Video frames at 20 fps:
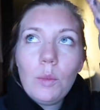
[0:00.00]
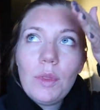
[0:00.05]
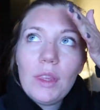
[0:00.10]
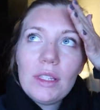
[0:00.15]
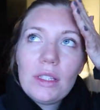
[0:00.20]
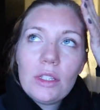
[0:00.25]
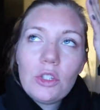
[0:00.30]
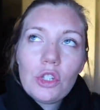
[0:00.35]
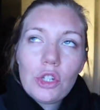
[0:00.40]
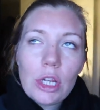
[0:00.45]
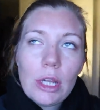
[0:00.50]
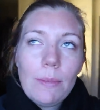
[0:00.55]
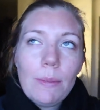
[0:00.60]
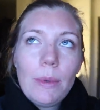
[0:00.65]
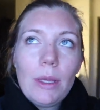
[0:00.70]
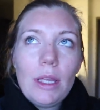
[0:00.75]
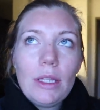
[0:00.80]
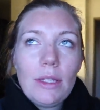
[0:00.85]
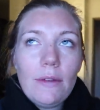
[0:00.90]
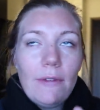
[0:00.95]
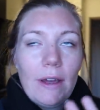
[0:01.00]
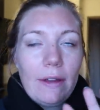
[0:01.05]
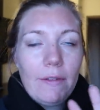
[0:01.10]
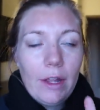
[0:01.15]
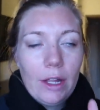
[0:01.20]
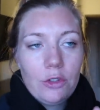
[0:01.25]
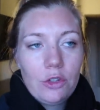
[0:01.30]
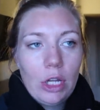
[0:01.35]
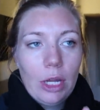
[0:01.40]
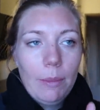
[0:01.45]
This trip is a
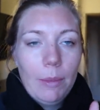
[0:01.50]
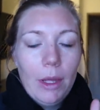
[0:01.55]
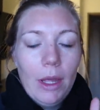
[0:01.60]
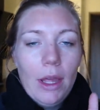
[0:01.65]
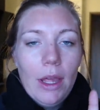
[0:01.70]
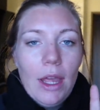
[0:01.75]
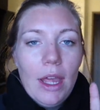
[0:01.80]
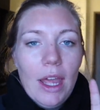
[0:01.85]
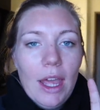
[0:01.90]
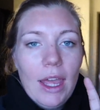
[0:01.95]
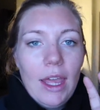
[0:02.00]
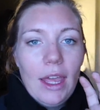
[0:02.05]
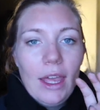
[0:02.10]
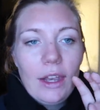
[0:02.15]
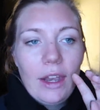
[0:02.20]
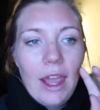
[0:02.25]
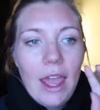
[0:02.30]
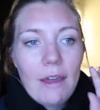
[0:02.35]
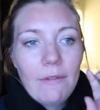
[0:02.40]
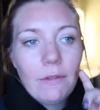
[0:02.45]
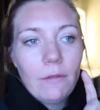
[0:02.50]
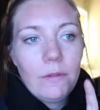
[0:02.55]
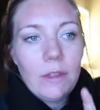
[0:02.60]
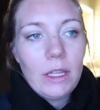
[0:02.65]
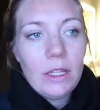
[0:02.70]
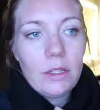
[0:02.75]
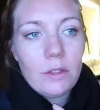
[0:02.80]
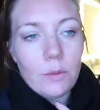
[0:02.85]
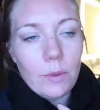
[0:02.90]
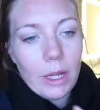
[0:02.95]
5-day trip, and half of
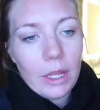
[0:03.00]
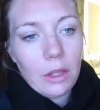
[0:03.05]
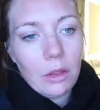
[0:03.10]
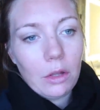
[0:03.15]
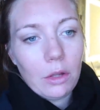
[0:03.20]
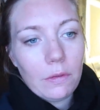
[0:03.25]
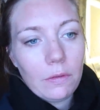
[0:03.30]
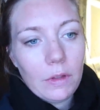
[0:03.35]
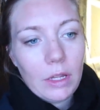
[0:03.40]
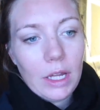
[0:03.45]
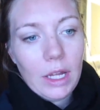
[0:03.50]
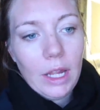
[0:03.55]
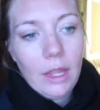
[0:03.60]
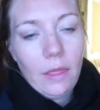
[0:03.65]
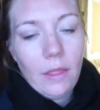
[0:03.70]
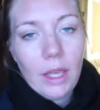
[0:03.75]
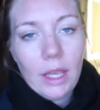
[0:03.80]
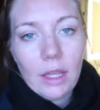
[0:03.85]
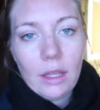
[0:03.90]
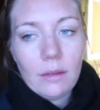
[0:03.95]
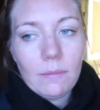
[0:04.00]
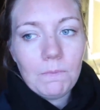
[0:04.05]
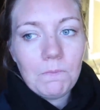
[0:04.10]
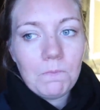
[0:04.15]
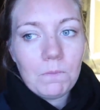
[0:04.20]
it is regular flying, like